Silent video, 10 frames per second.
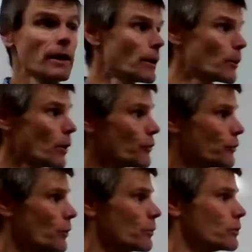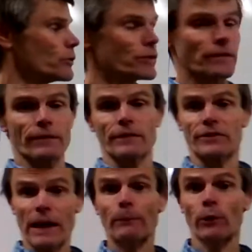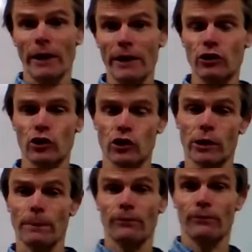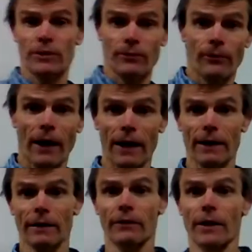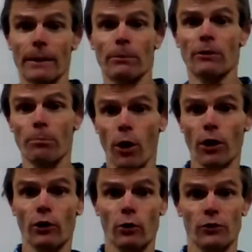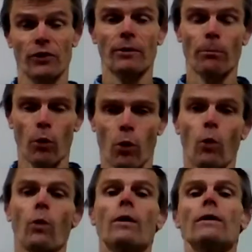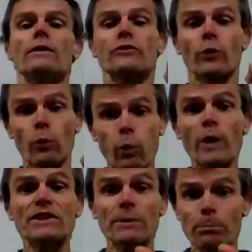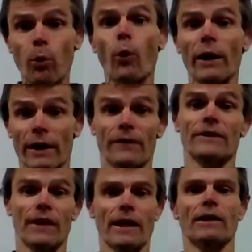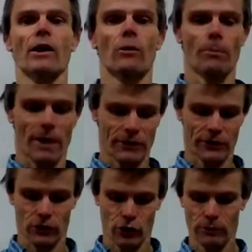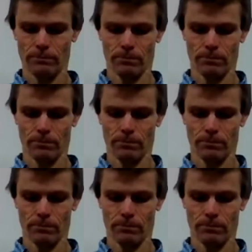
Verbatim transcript: and we're also using the same relationship for defining the number of particles in a mole. So, what's important, the take home message?